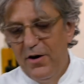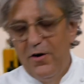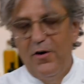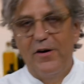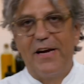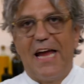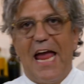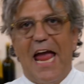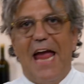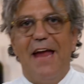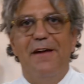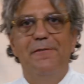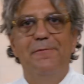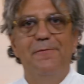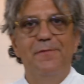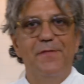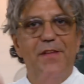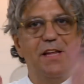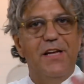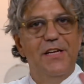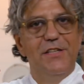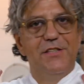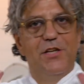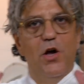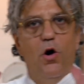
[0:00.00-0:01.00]
OK,
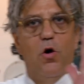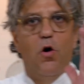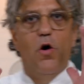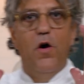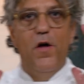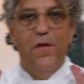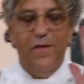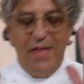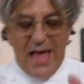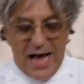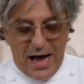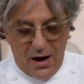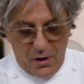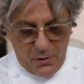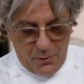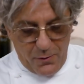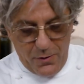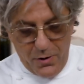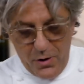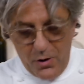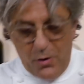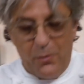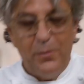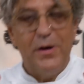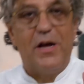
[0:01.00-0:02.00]
so now
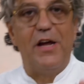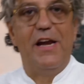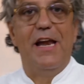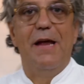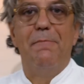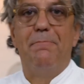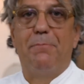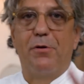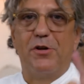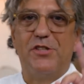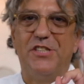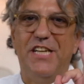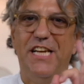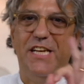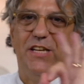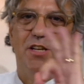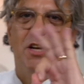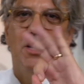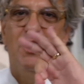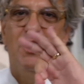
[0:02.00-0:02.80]
we're going to proceed